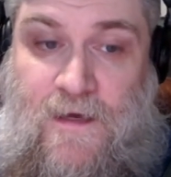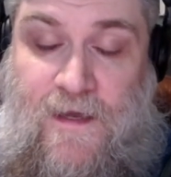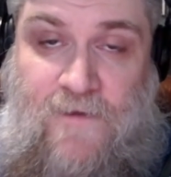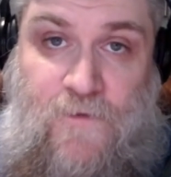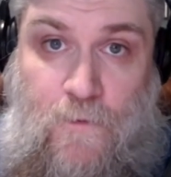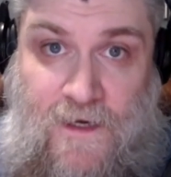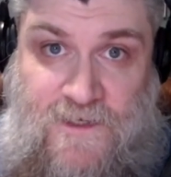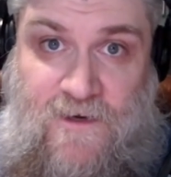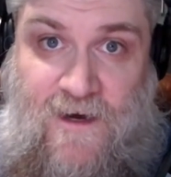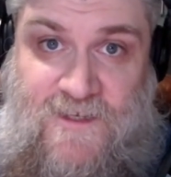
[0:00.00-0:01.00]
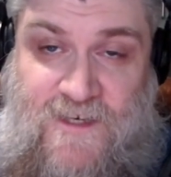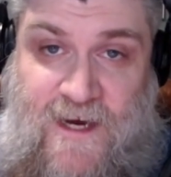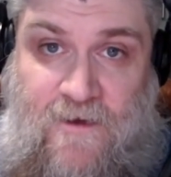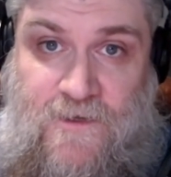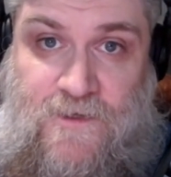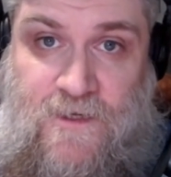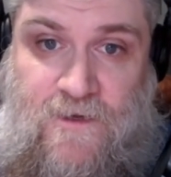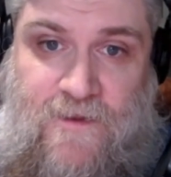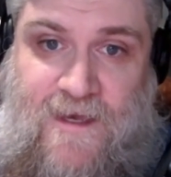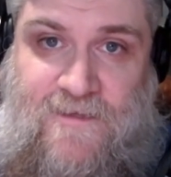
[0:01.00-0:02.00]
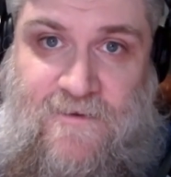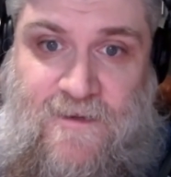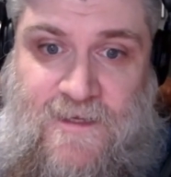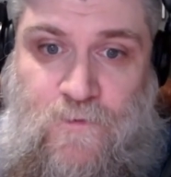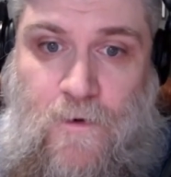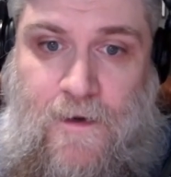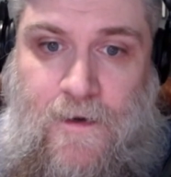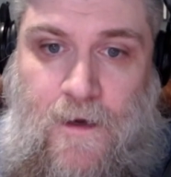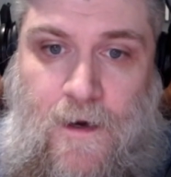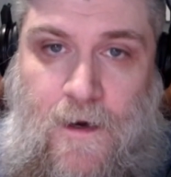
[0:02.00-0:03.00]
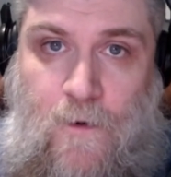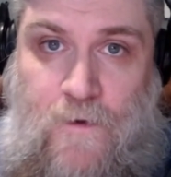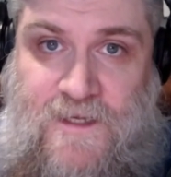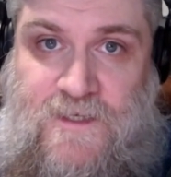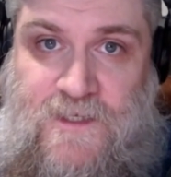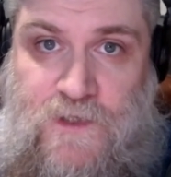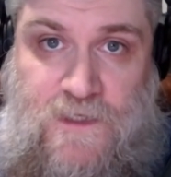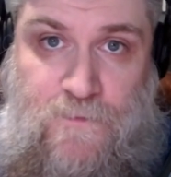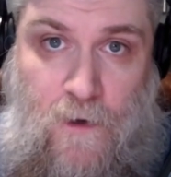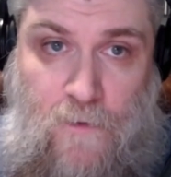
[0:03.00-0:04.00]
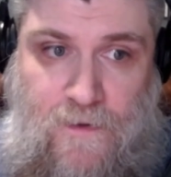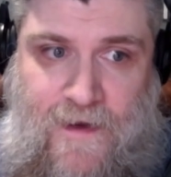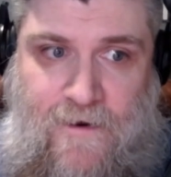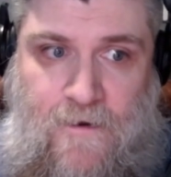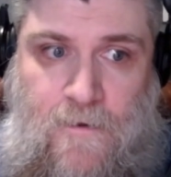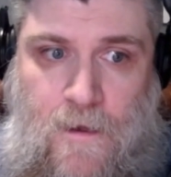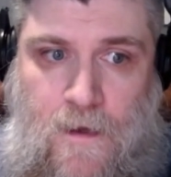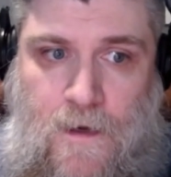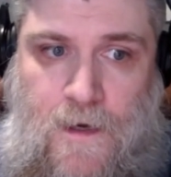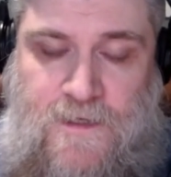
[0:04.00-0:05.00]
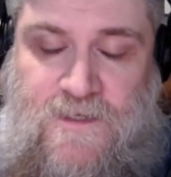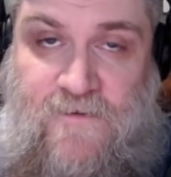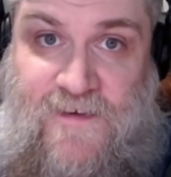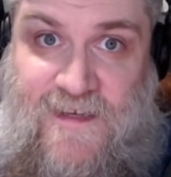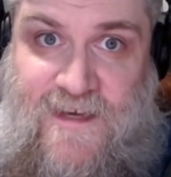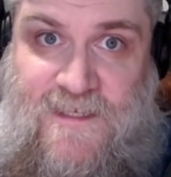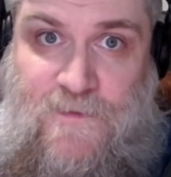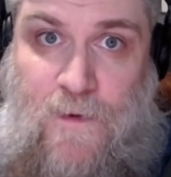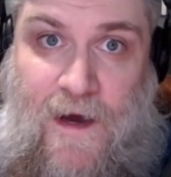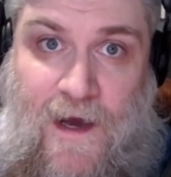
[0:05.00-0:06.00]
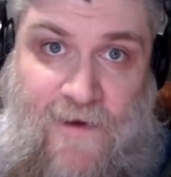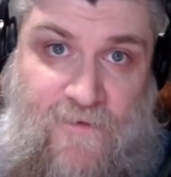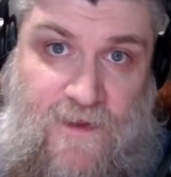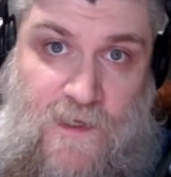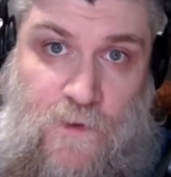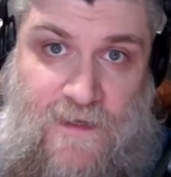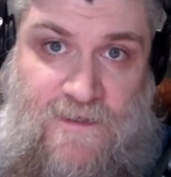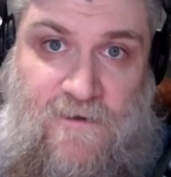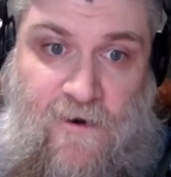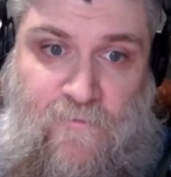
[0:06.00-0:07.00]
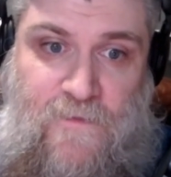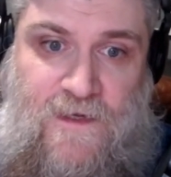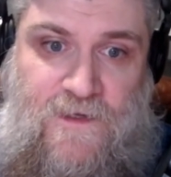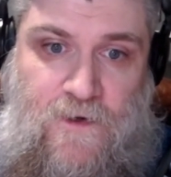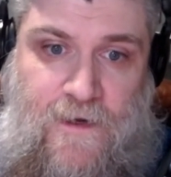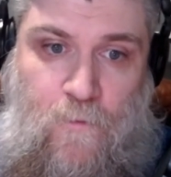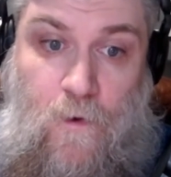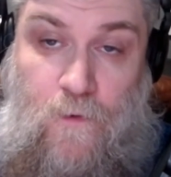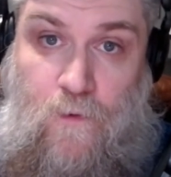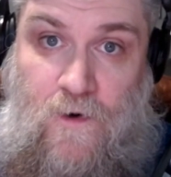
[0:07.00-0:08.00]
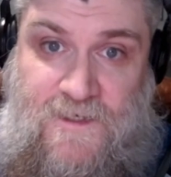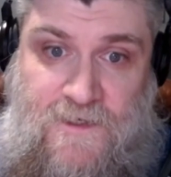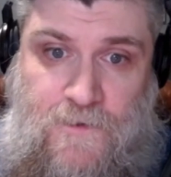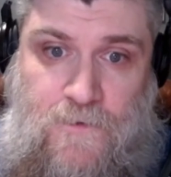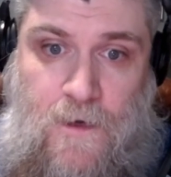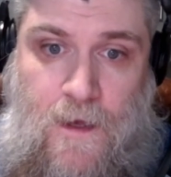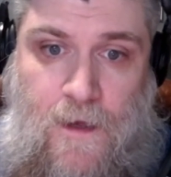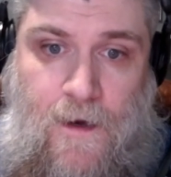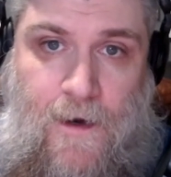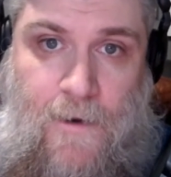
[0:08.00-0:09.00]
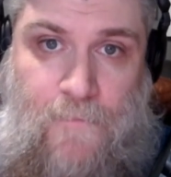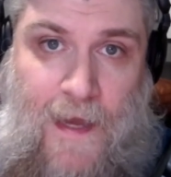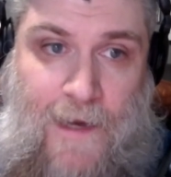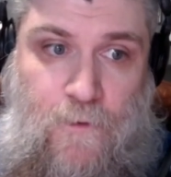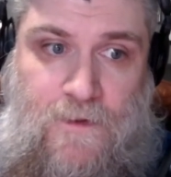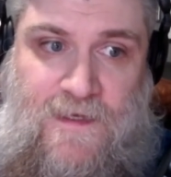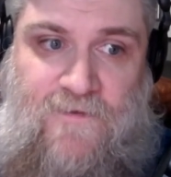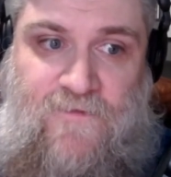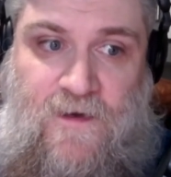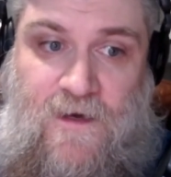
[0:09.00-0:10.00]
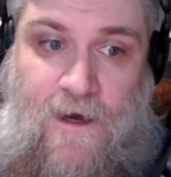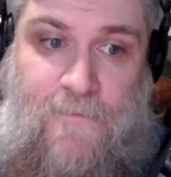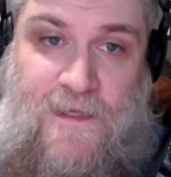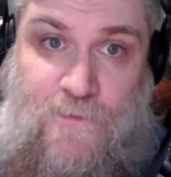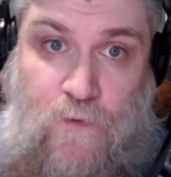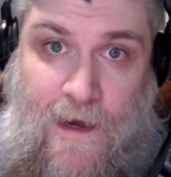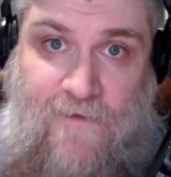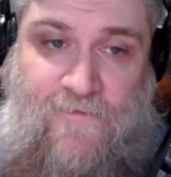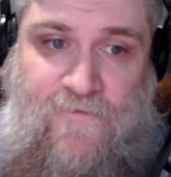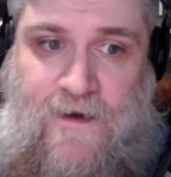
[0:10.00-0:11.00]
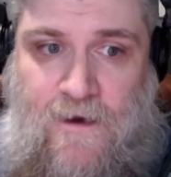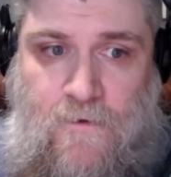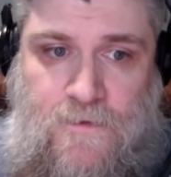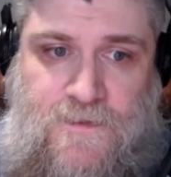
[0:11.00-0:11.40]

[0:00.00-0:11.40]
And if you watch Sean's channel, you should know the answer to this one. Which Jewish ball player served as a spy for the U.S. government during World War II? I will leave the comments private for now.